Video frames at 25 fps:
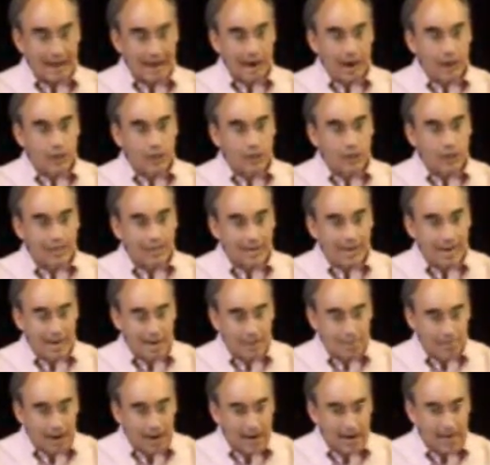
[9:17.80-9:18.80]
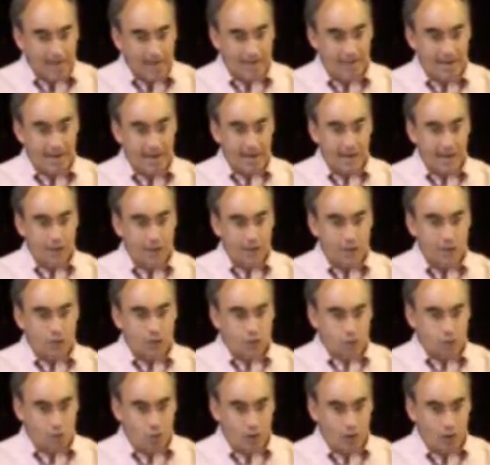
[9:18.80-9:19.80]
How do you come out of that
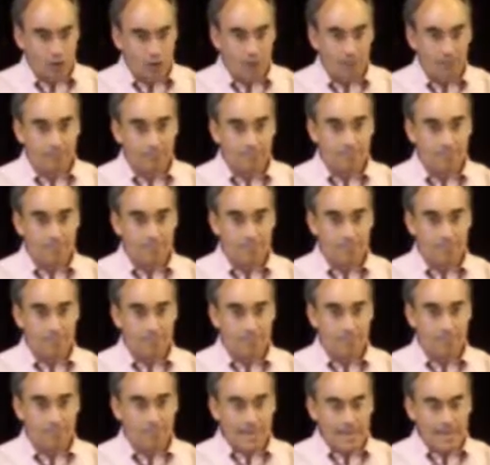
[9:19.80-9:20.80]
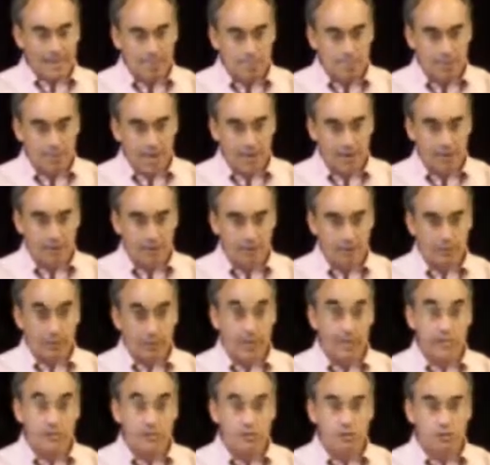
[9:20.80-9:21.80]
stronger and better
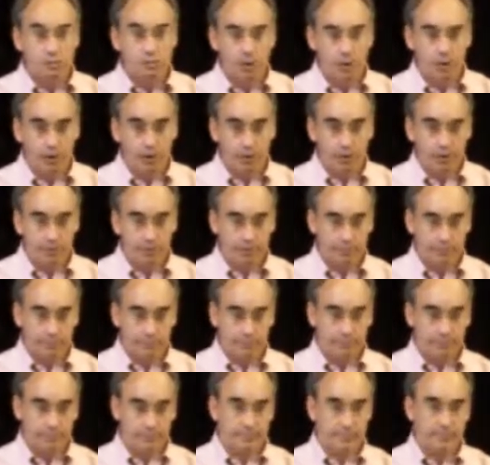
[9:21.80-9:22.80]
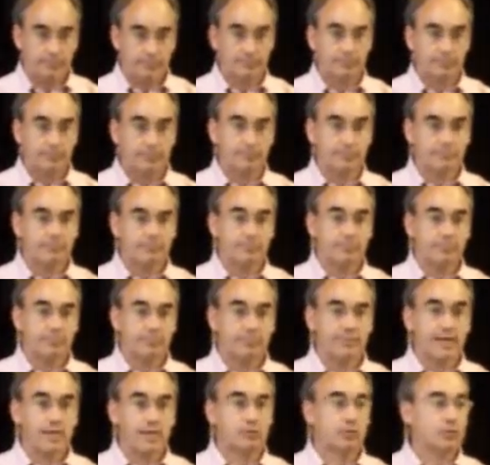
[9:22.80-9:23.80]
and smarter?
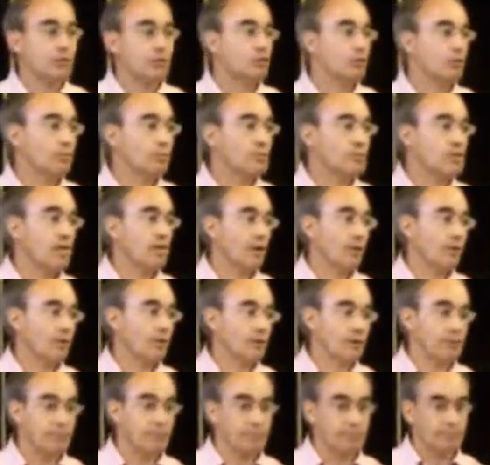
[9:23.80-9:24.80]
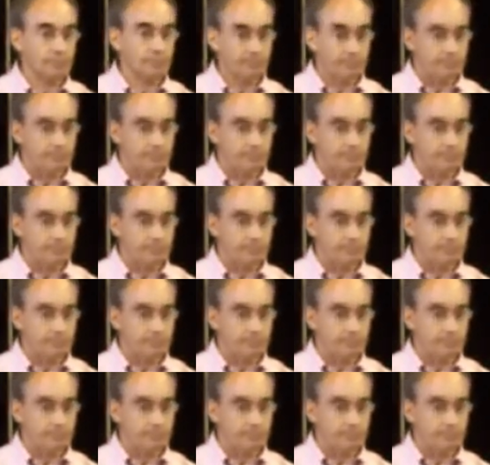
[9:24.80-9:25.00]
That's what determines character.